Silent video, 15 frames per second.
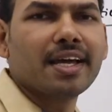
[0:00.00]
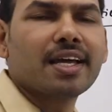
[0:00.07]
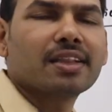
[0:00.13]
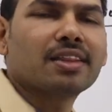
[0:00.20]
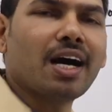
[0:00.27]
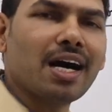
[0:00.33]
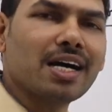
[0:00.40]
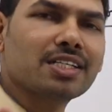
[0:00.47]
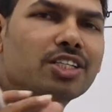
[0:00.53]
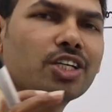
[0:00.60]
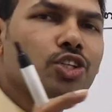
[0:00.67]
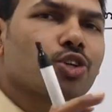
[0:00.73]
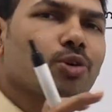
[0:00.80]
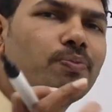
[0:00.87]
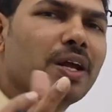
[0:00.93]
The answer
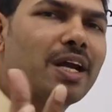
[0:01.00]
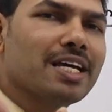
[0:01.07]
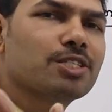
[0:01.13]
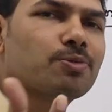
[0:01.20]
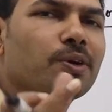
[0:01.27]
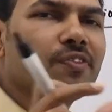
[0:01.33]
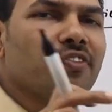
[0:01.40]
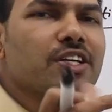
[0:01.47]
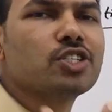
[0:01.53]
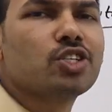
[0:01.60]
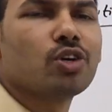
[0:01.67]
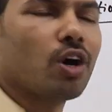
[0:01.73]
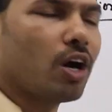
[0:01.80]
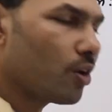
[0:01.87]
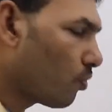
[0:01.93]
should be lies between 0
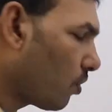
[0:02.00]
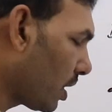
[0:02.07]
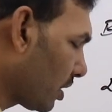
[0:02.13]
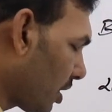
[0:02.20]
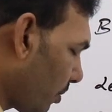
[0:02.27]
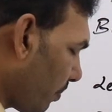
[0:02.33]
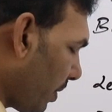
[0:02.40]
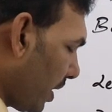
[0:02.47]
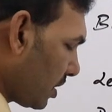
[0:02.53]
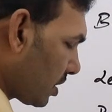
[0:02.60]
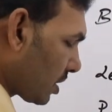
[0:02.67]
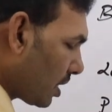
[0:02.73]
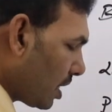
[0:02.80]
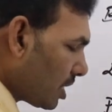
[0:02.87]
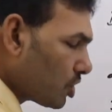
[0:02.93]
and 1. That
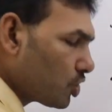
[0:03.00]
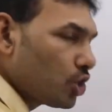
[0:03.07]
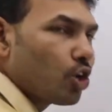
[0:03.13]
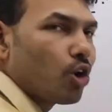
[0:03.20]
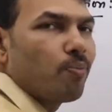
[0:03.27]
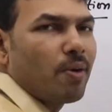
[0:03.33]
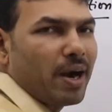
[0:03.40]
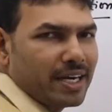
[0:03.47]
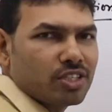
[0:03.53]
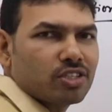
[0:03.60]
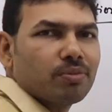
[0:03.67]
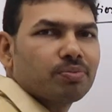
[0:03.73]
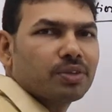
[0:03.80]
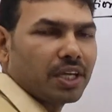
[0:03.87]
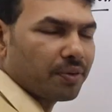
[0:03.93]
means 0 point
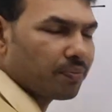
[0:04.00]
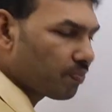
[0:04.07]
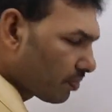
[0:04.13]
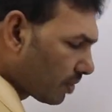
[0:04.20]
something.